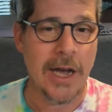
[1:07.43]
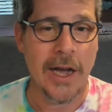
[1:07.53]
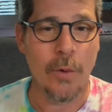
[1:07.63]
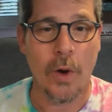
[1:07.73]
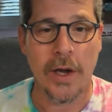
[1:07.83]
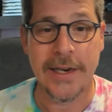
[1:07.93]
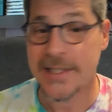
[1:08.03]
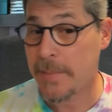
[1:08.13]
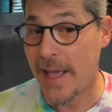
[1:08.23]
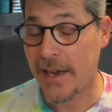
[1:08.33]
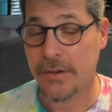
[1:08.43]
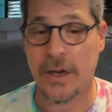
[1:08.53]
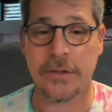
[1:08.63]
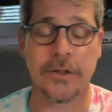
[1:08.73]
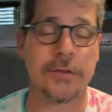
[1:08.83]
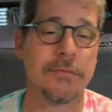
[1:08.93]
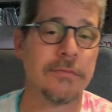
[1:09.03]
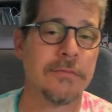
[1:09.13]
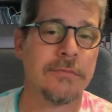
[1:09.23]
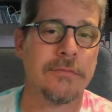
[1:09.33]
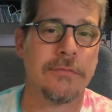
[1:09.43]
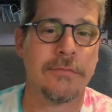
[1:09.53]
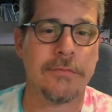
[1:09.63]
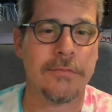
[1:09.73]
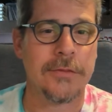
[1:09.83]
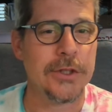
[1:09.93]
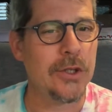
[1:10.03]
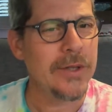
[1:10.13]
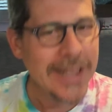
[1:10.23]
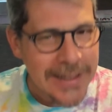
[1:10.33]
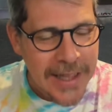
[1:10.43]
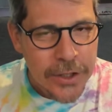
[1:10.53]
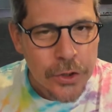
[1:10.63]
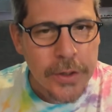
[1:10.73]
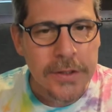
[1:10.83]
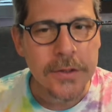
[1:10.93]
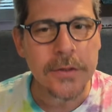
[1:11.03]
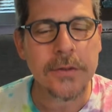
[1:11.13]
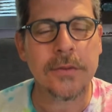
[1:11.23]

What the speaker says: I want a Hispanic doctor. You don't get that choice,